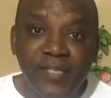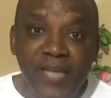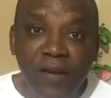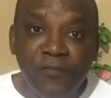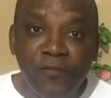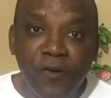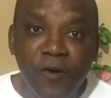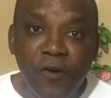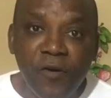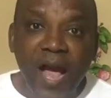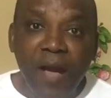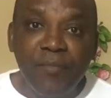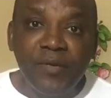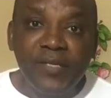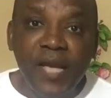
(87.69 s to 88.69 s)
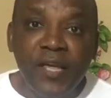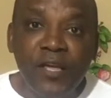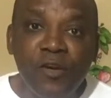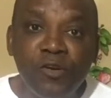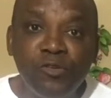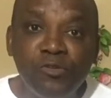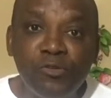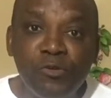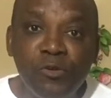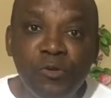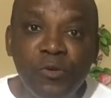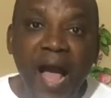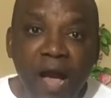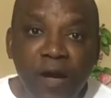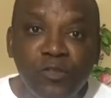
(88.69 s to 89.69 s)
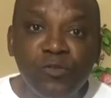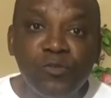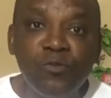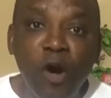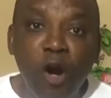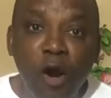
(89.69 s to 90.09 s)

Therefore, I'll be taking you through how to